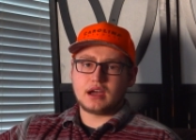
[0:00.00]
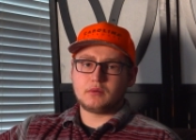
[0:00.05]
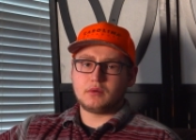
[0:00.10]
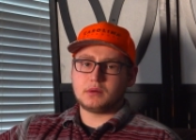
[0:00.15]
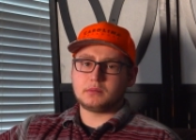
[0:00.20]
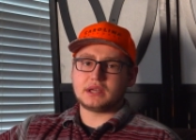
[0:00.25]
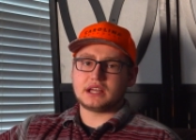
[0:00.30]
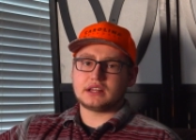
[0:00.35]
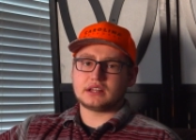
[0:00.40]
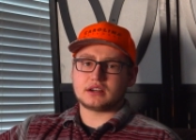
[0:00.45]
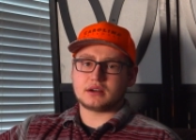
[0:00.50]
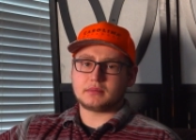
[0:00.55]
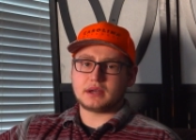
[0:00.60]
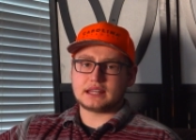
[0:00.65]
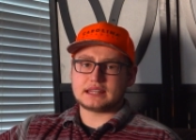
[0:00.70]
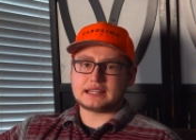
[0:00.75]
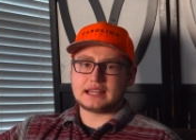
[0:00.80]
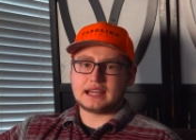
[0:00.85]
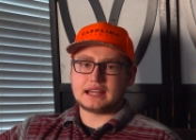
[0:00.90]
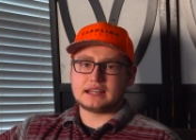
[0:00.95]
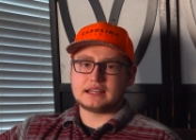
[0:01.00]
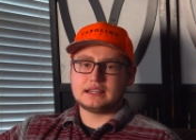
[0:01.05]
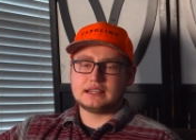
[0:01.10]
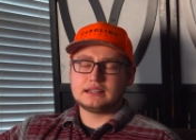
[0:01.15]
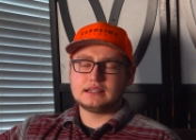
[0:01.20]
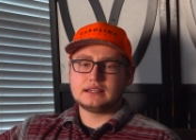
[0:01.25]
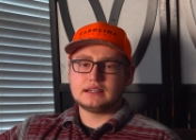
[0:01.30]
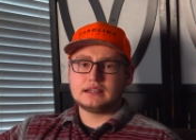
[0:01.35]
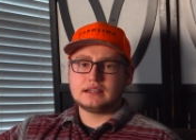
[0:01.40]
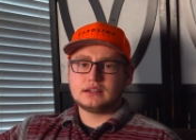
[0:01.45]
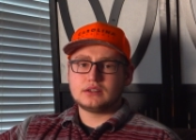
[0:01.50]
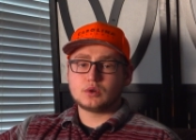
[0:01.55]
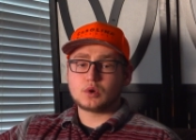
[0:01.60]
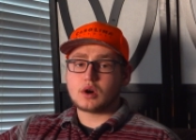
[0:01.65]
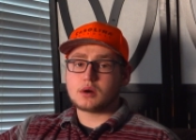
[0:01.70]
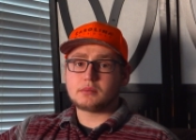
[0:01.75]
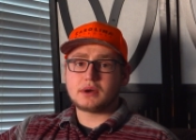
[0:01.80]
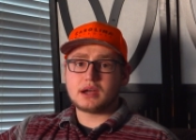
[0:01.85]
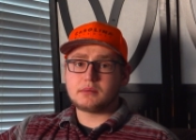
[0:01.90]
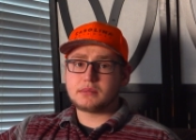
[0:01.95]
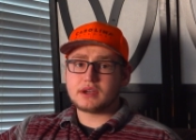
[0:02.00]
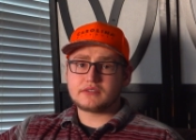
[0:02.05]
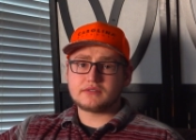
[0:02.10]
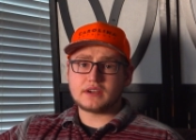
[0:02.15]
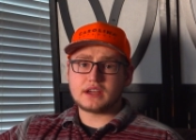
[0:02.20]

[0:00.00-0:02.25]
I want to be clear about that. Nor am I a big